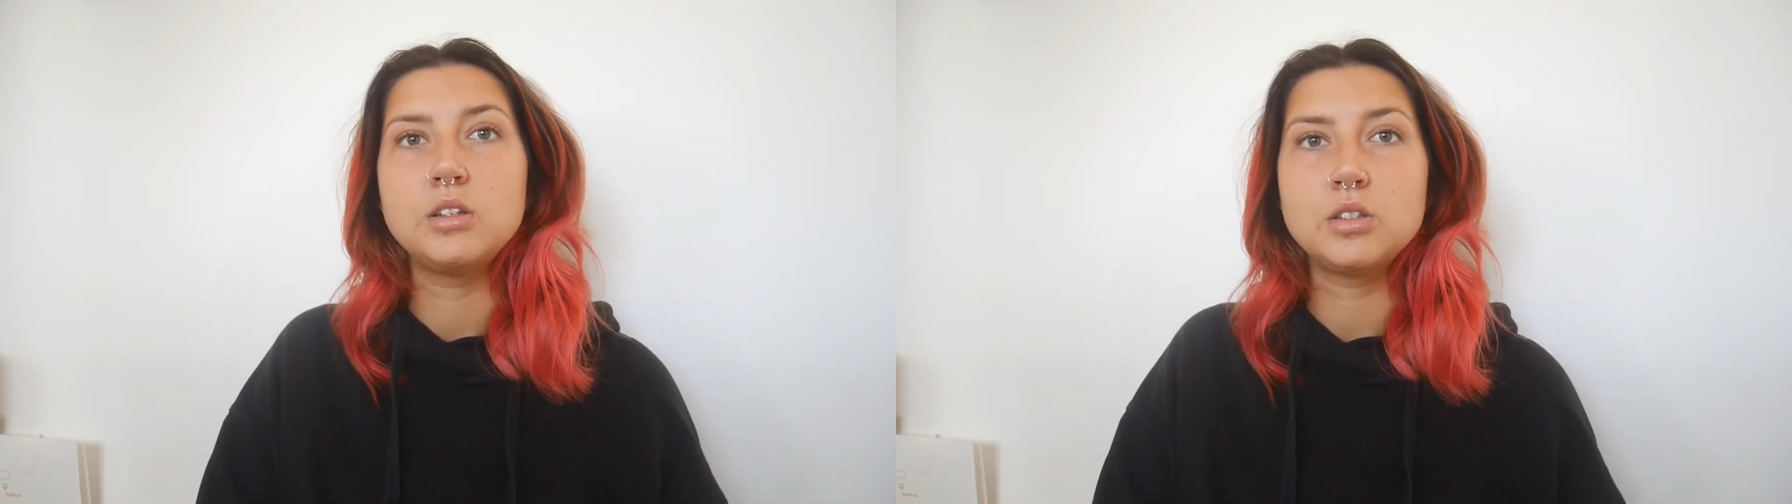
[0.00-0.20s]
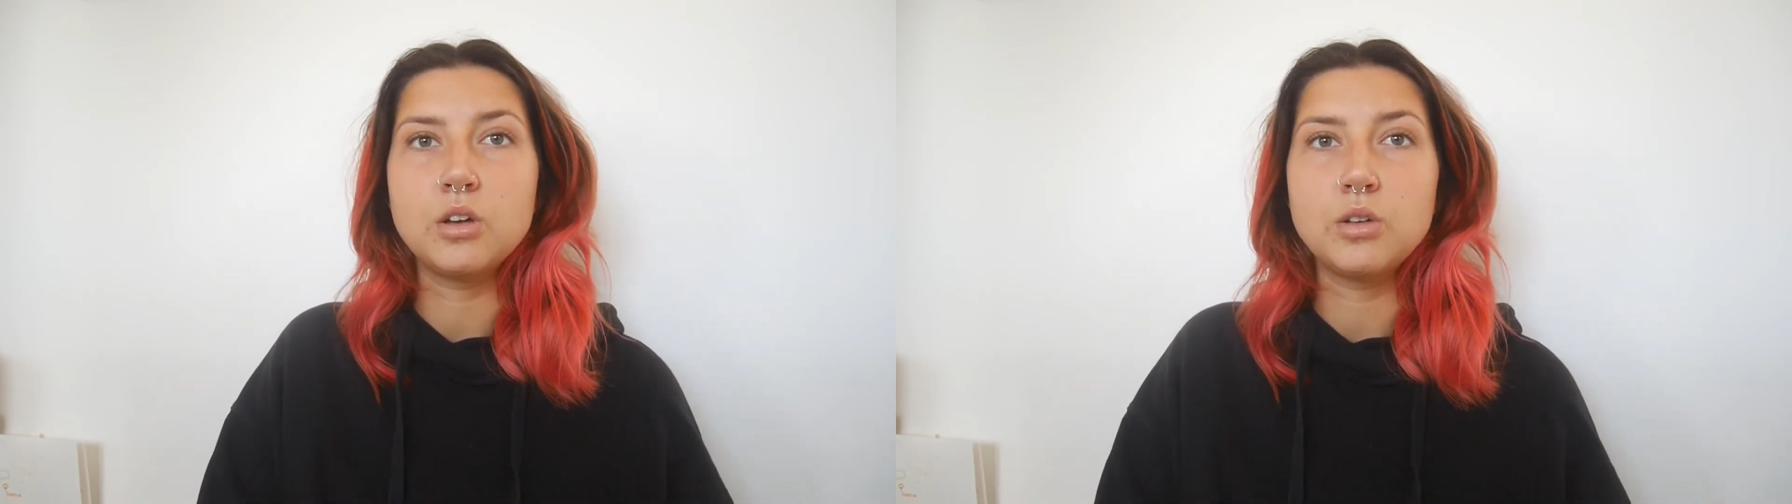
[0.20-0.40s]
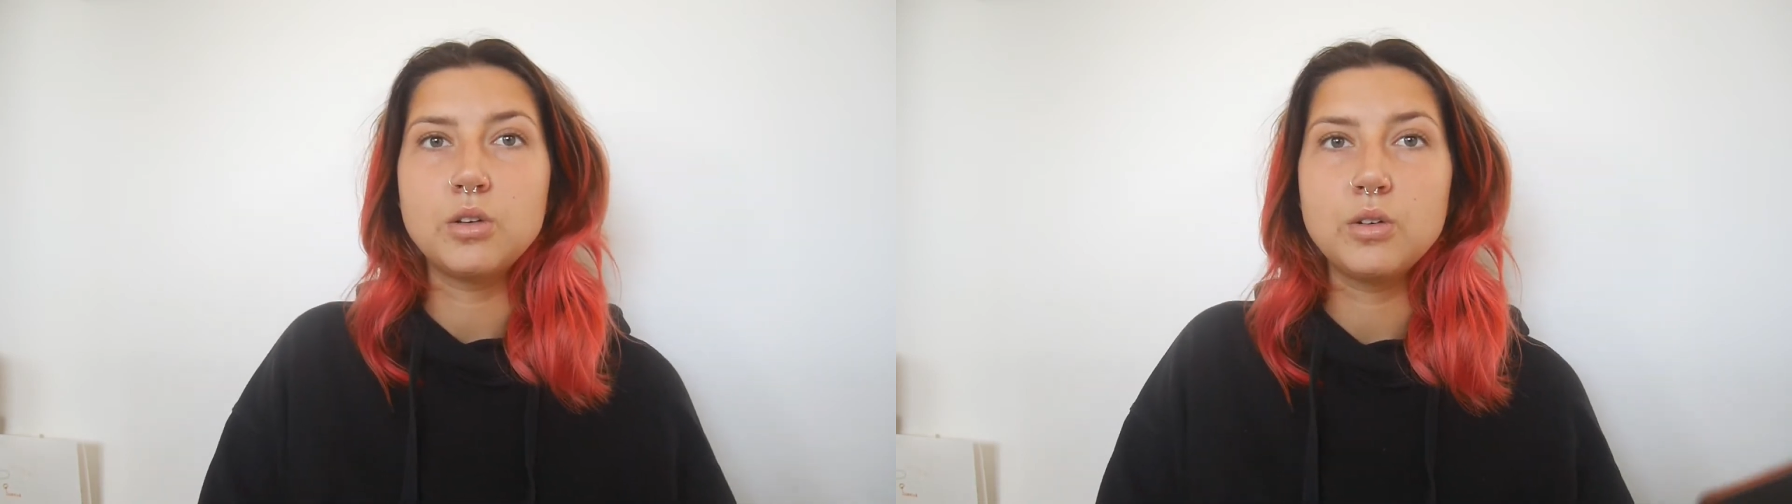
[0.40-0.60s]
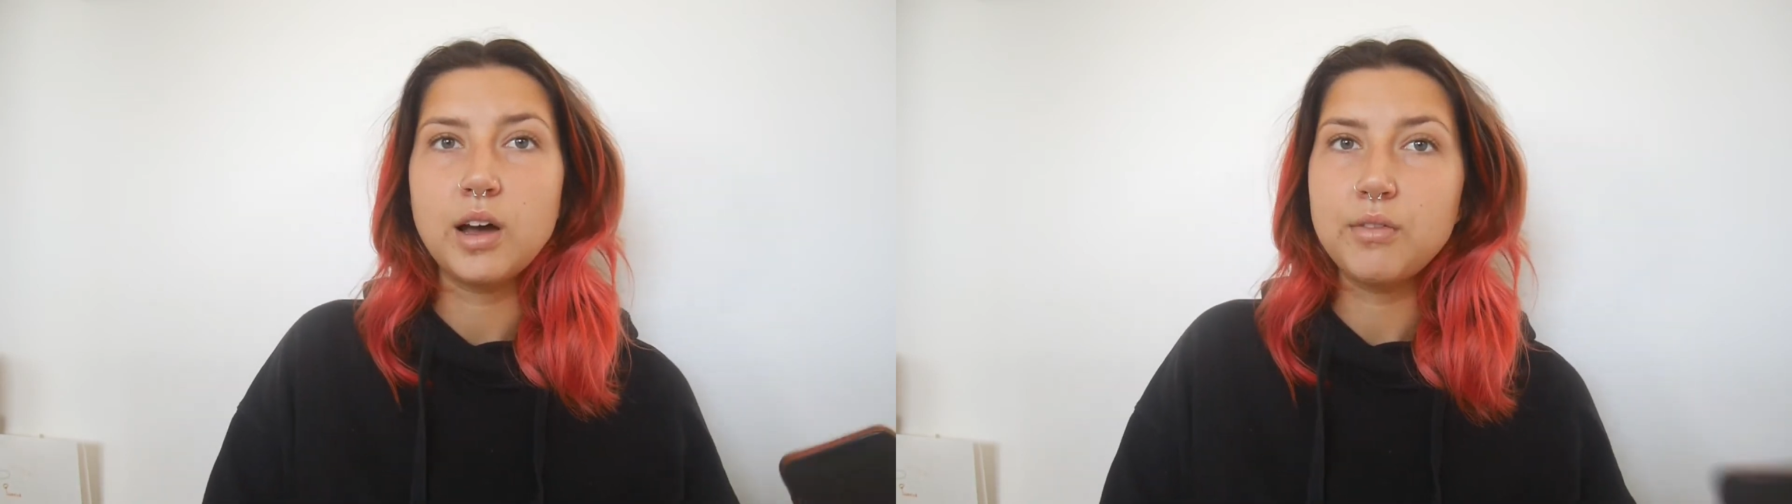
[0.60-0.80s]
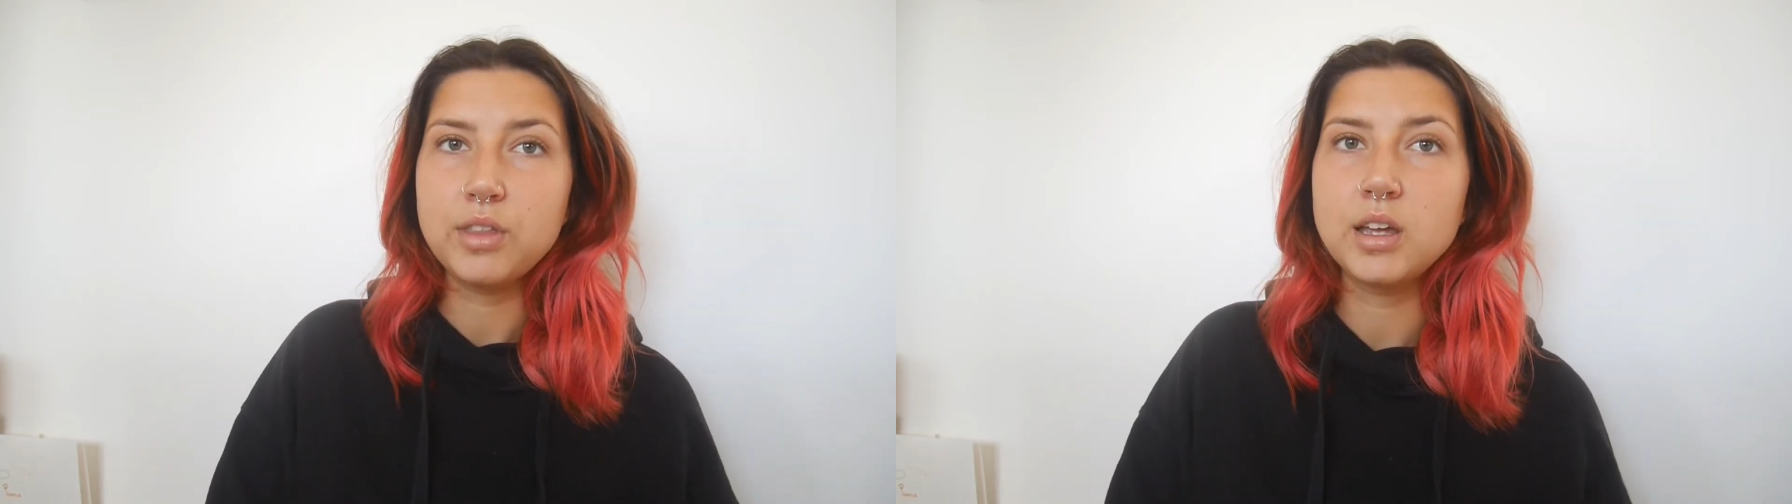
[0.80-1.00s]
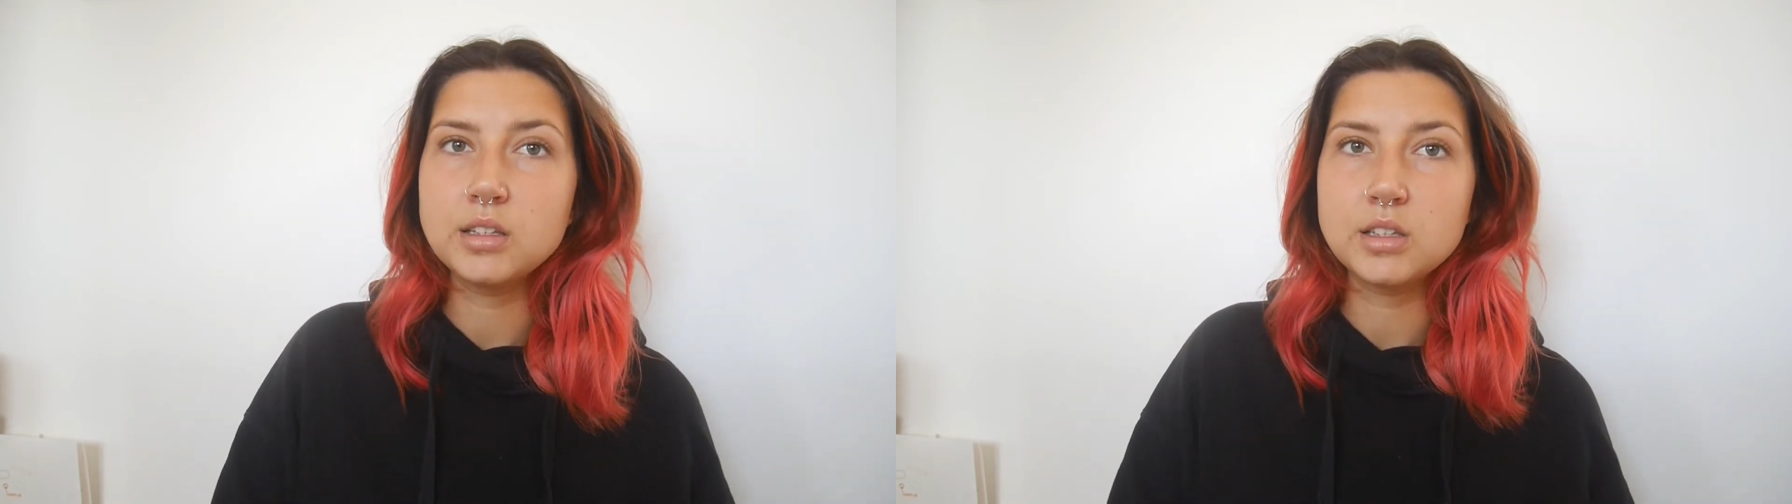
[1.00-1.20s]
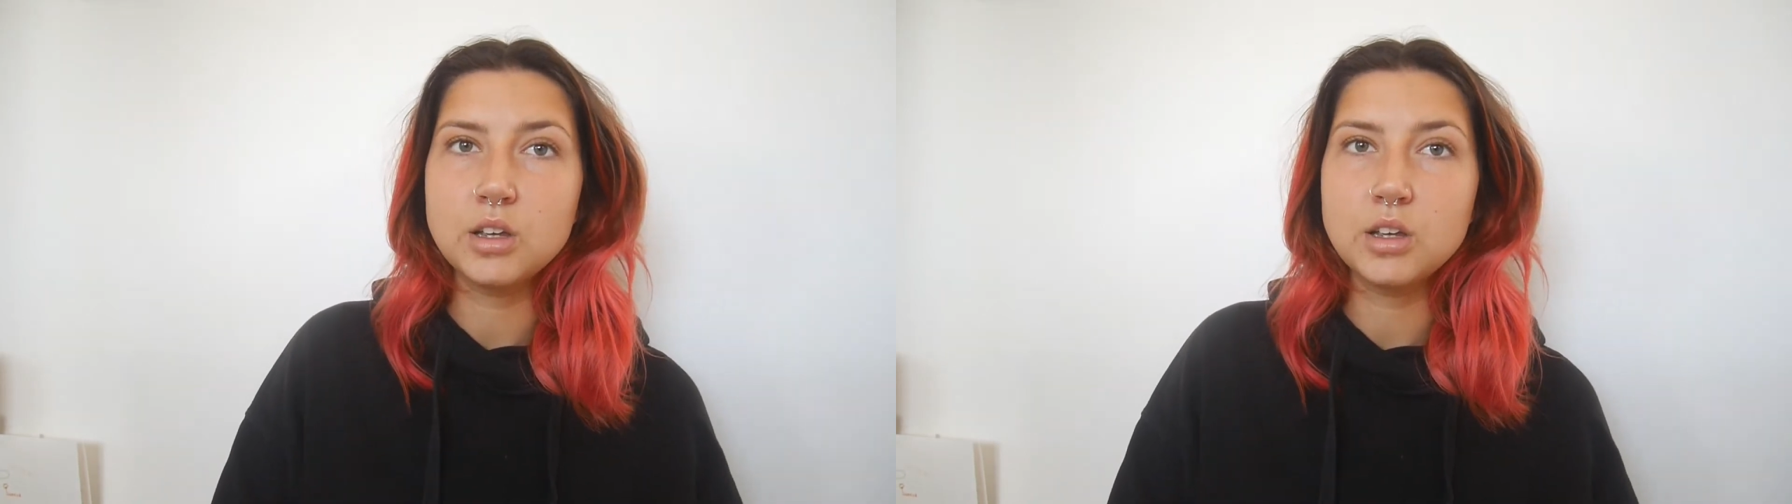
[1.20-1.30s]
So you'll have things